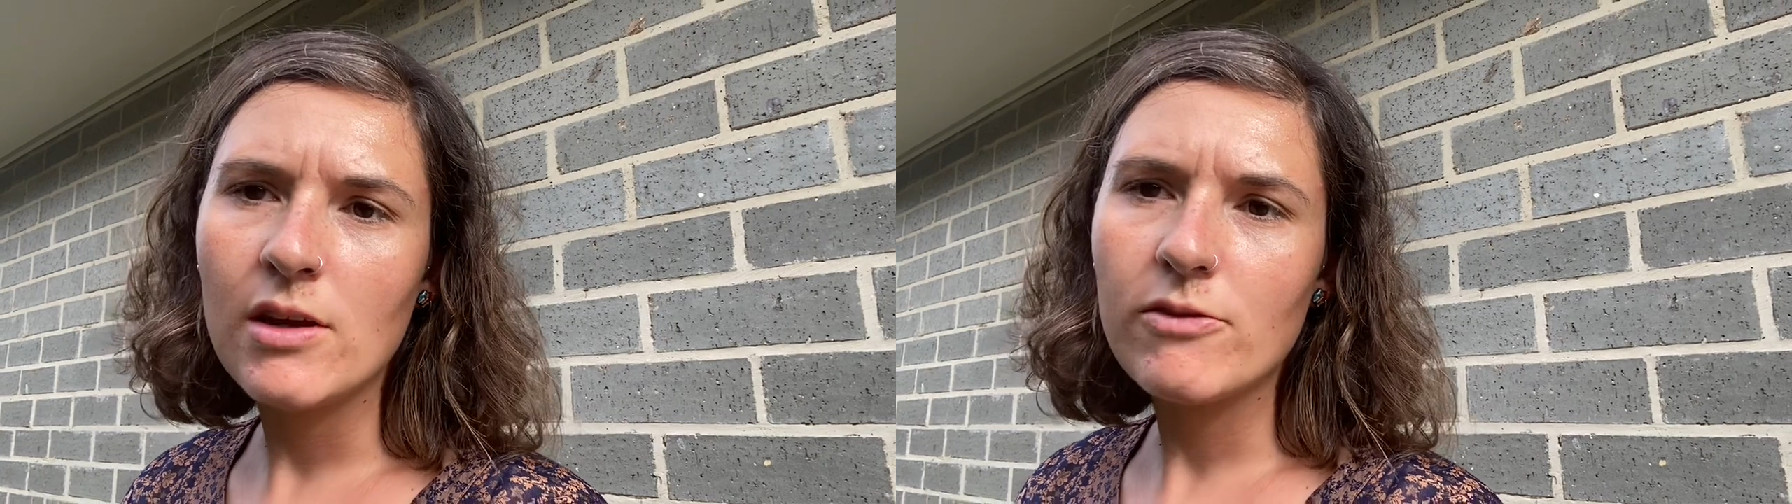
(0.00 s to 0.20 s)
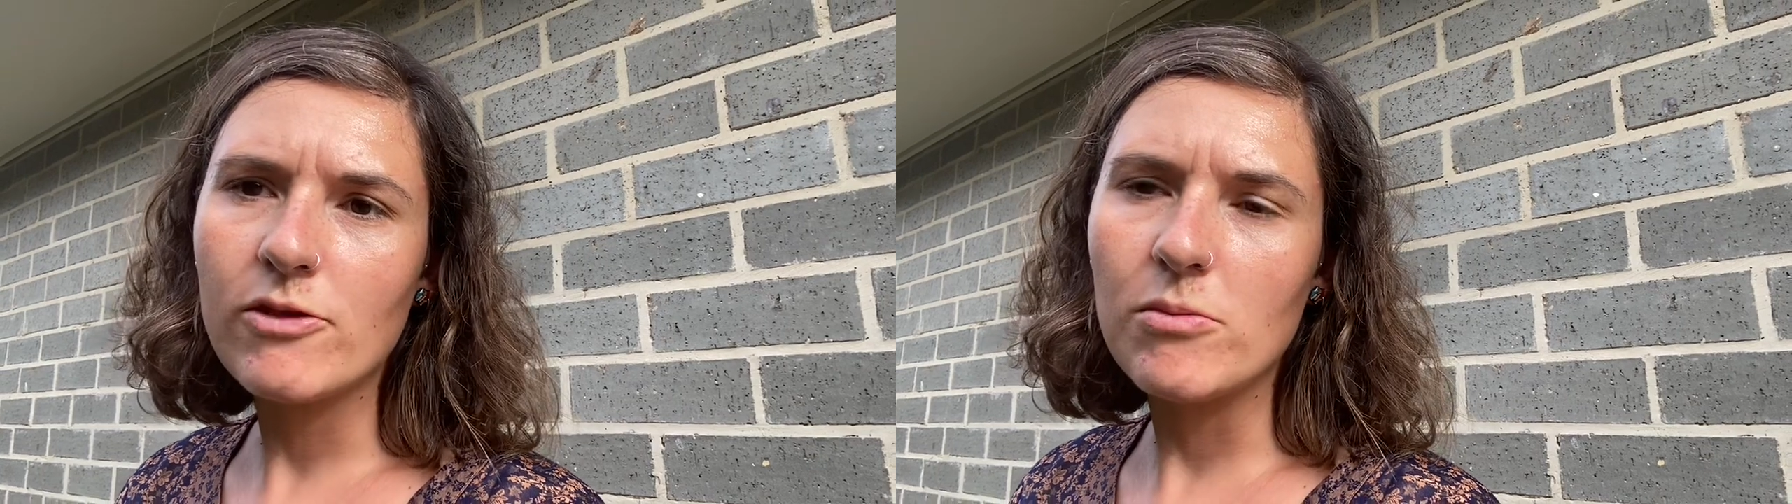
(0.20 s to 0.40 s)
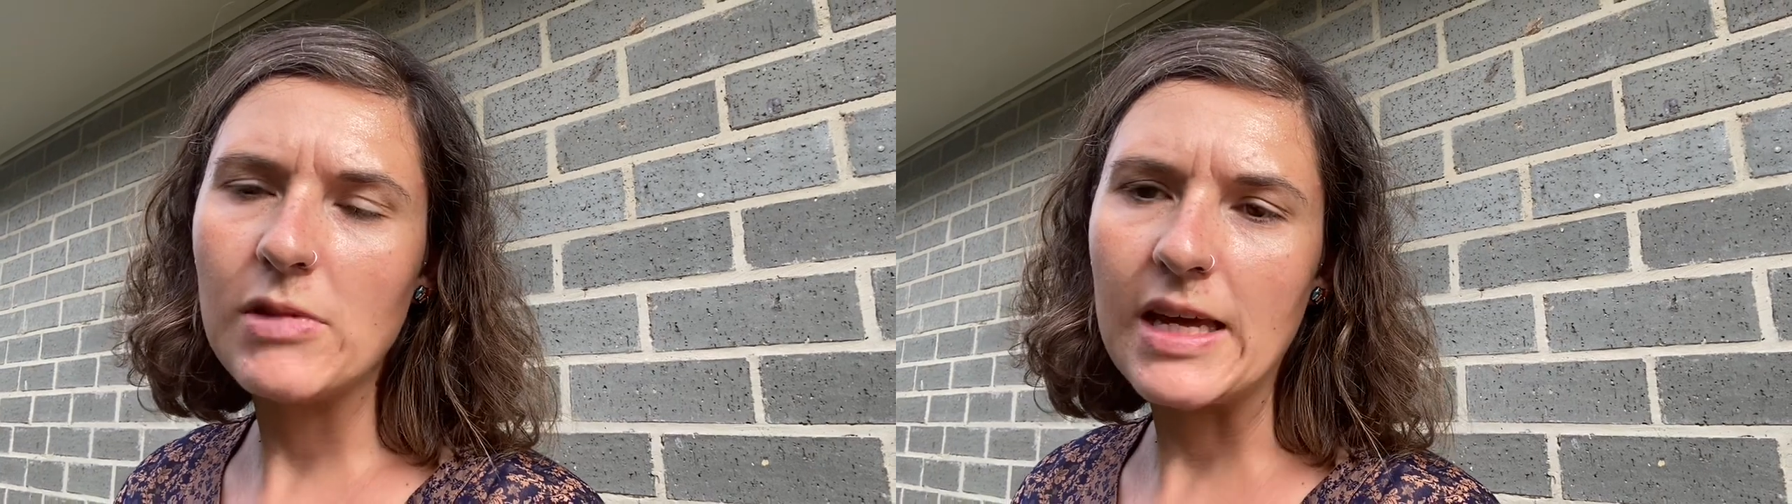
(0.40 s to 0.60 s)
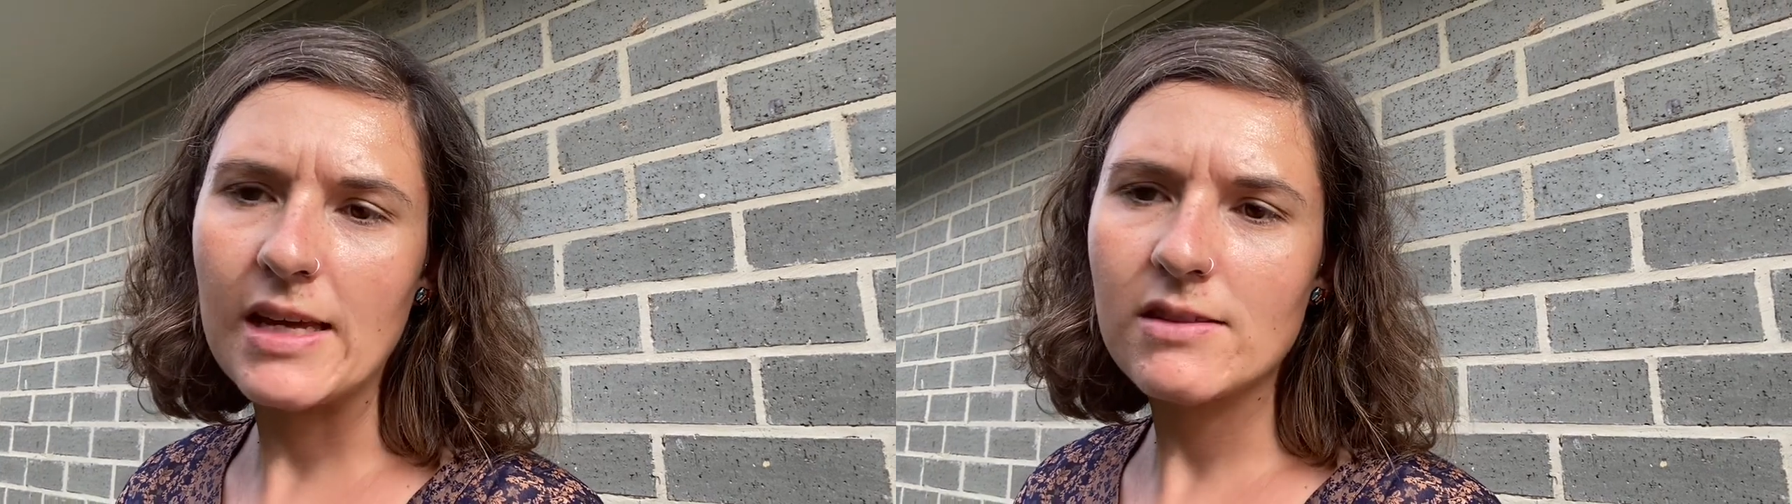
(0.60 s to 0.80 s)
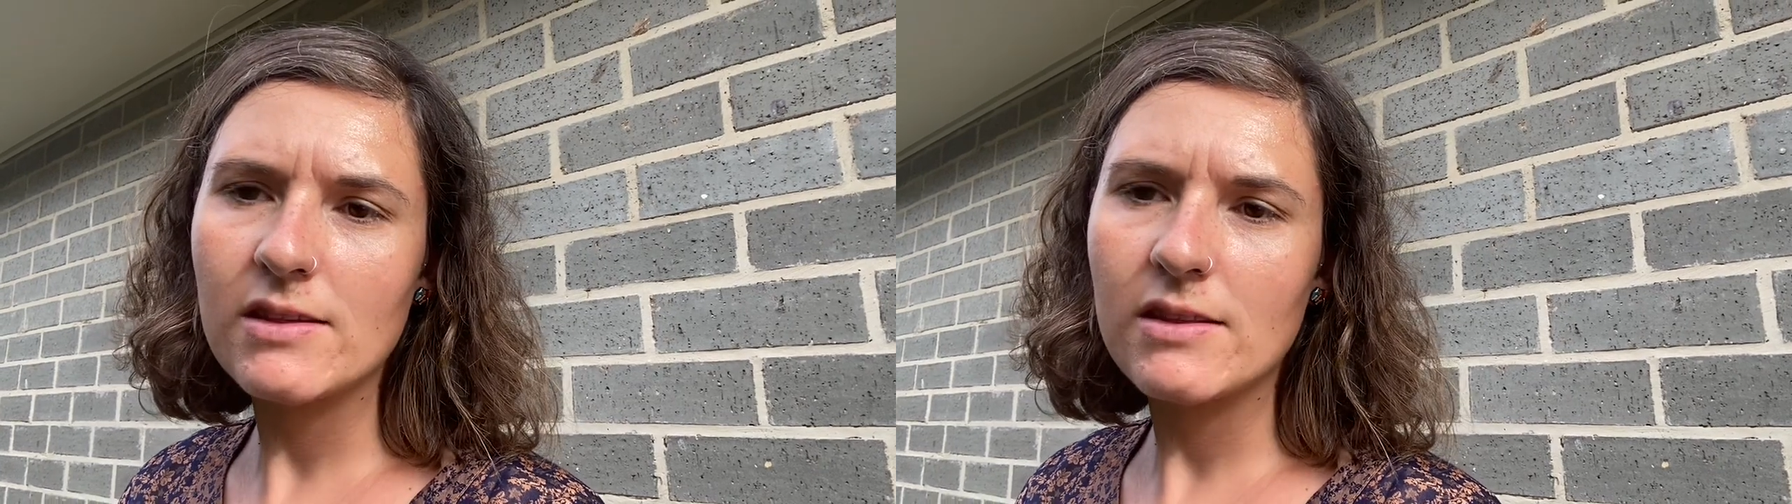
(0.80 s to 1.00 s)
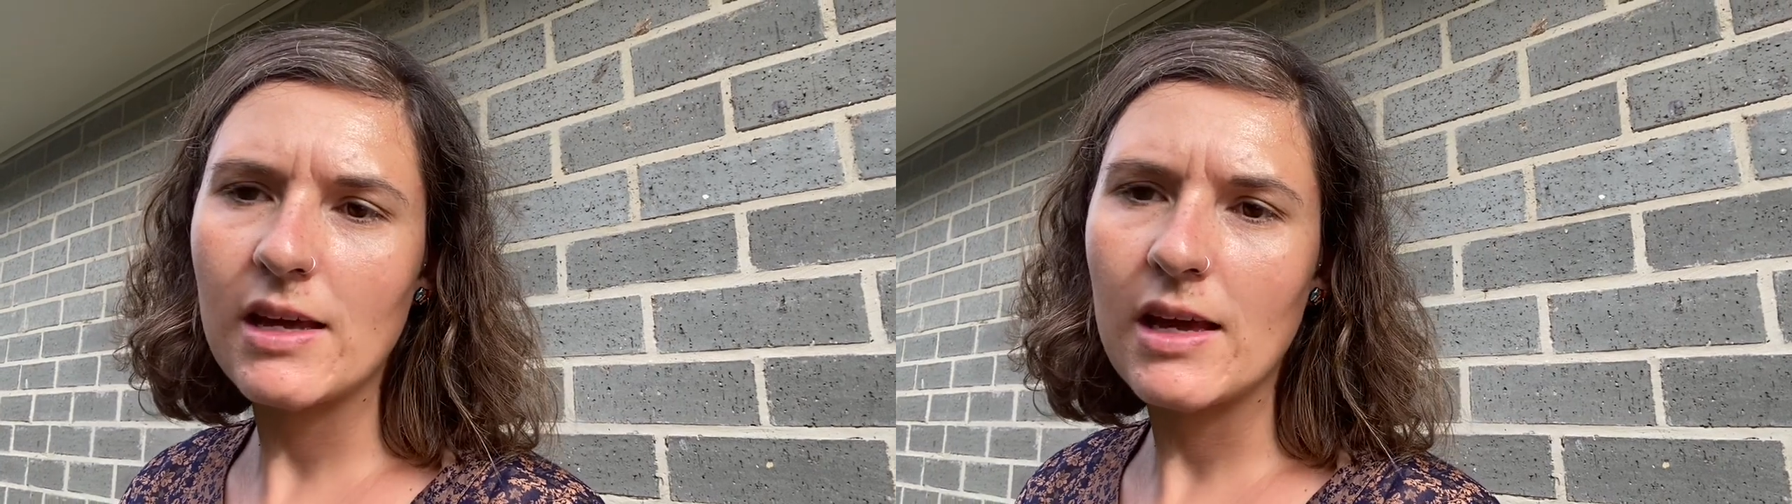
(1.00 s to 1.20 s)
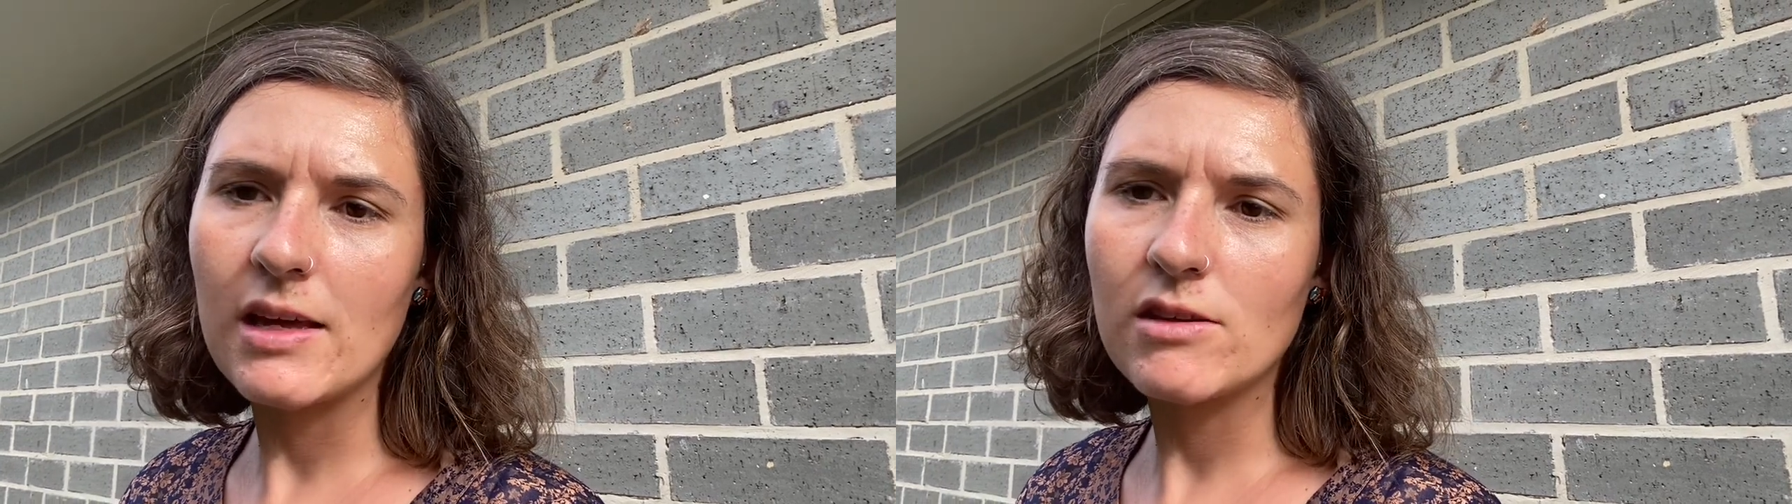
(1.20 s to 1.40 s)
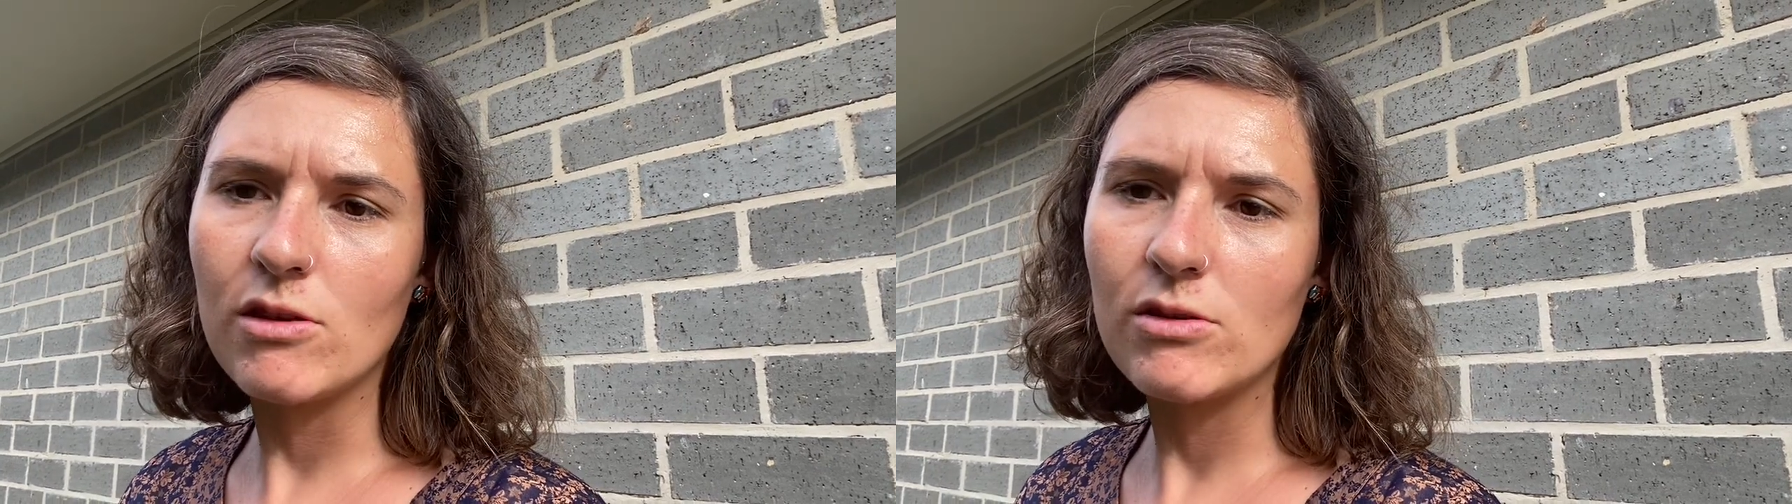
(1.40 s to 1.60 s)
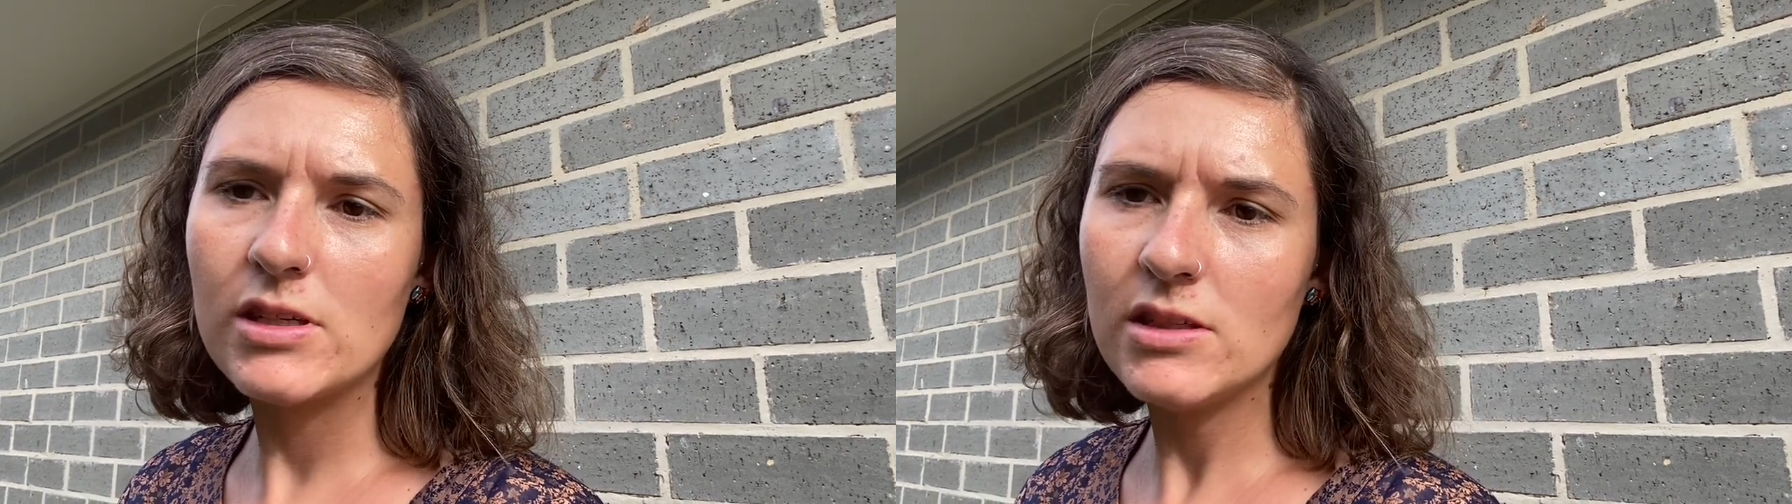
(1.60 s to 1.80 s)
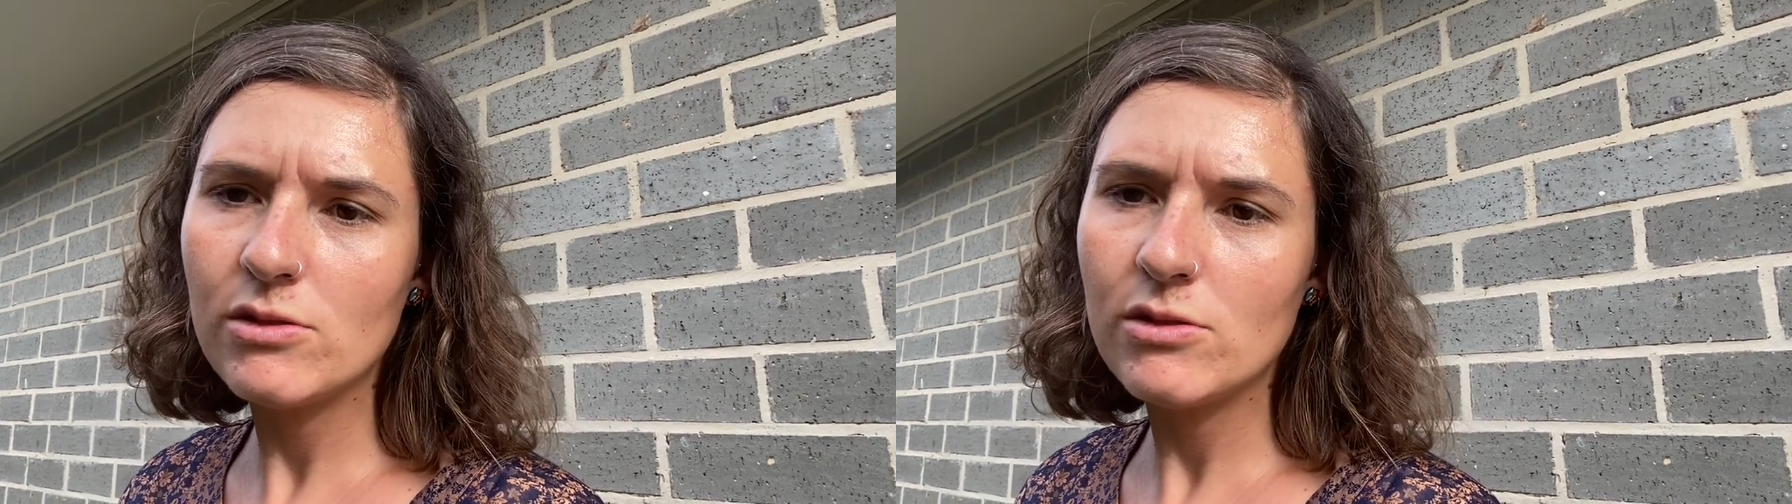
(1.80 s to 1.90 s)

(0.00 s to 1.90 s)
from lands that they had conquered